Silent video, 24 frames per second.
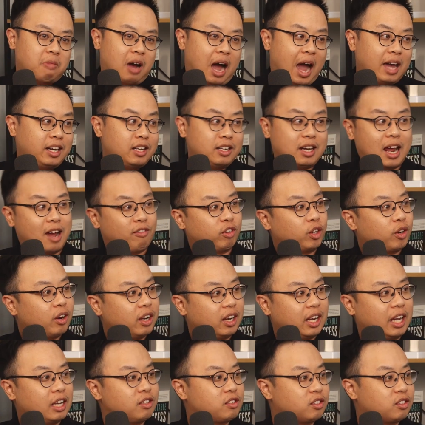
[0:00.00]
I didn't have a
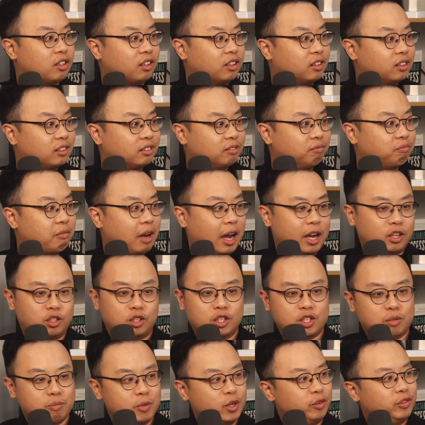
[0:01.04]
great answer. I
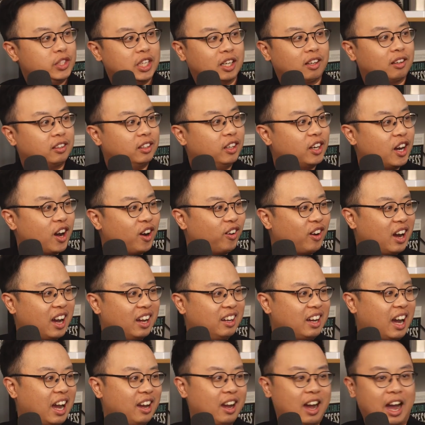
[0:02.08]
just moved here.
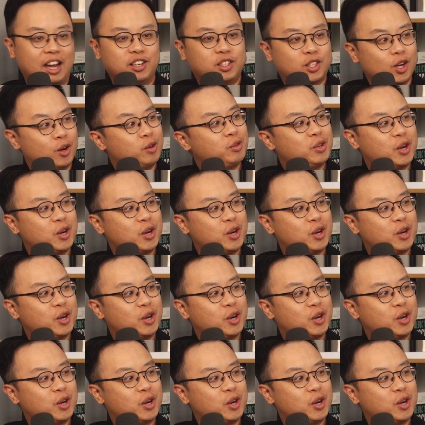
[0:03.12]
I don't